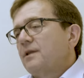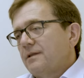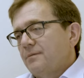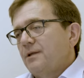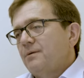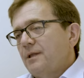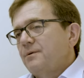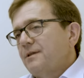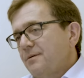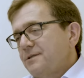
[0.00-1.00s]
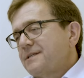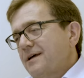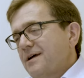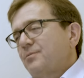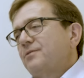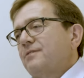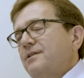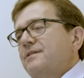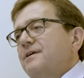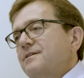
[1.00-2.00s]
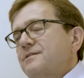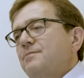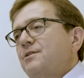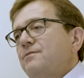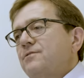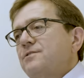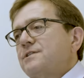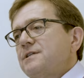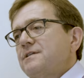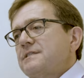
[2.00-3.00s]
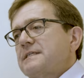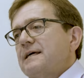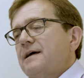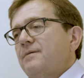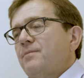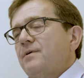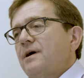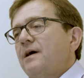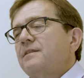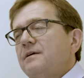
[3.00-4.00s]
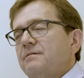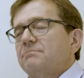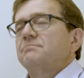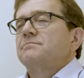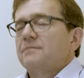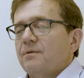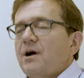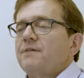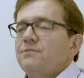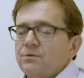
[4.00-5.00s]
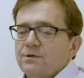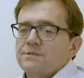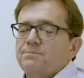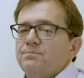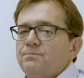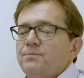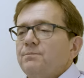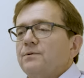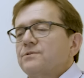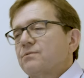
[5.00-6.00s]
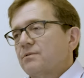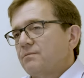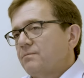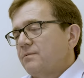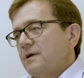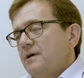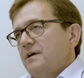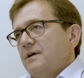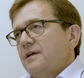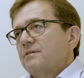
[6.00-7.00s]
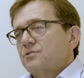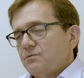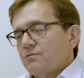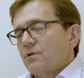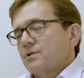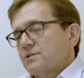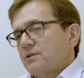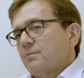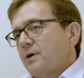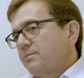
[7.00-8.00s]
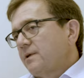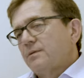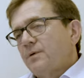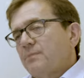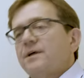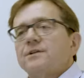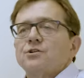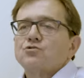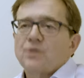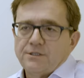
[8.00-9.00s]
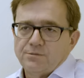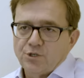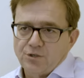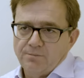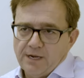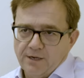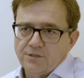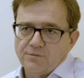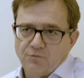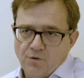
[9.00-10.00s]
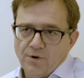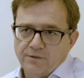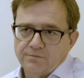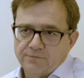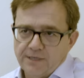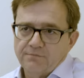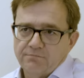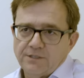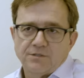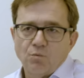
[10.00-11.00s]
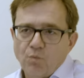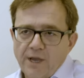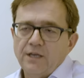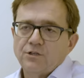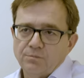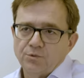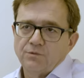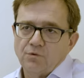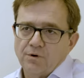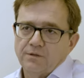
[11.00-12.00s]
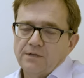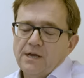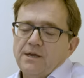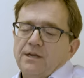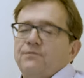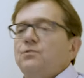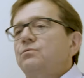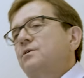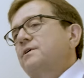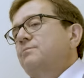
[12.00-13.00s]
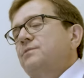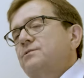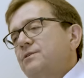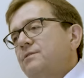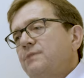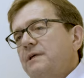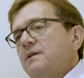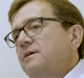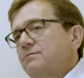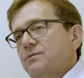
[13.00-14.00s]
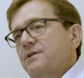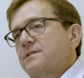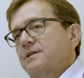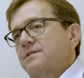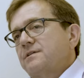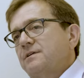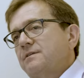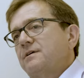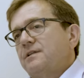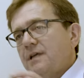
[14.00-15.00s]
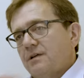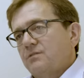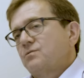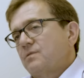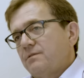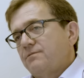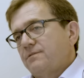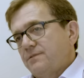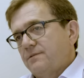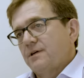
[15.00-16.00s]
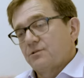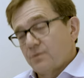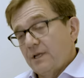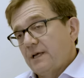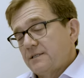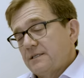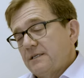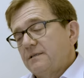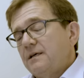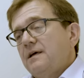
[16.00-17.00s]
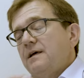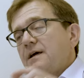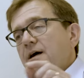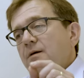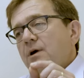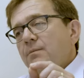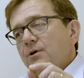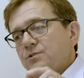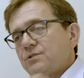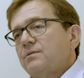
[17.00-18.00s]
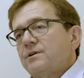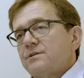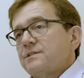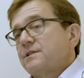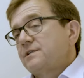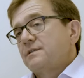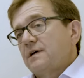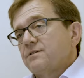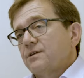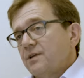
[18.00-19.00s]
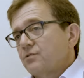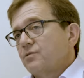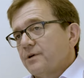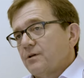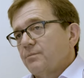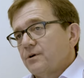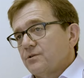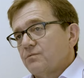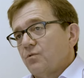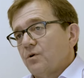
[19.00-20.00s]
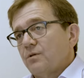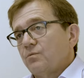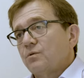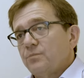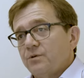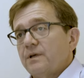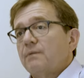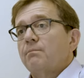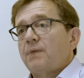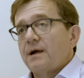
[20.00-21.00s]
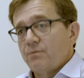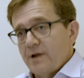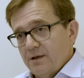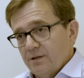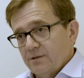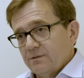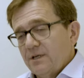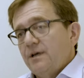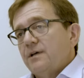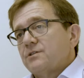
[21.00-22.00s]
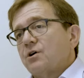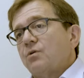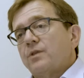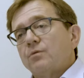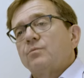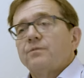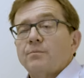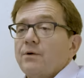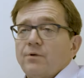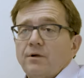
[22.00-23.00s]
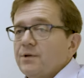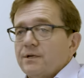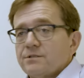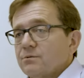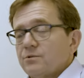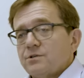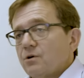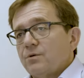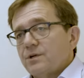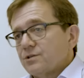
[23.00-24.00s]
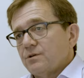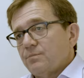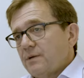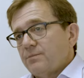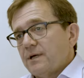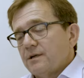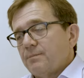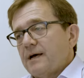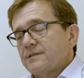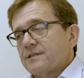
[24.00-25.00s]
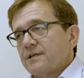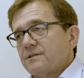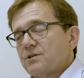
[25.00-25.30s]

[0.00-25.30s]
We're more than doubling. Let me say a couple of other things. I mean, the first is, I think my view is people sort of get too focused on the pipeline. The pipeline is a transmission mechanism for oil, right? It's a way to move oil. If you look at between the beginning of 2016 and the end of 2018, about 260,000 incremental barrels of oil were moving by rail. Mm-hmm. So they were moving by rail because there was no additional pipeline capacity.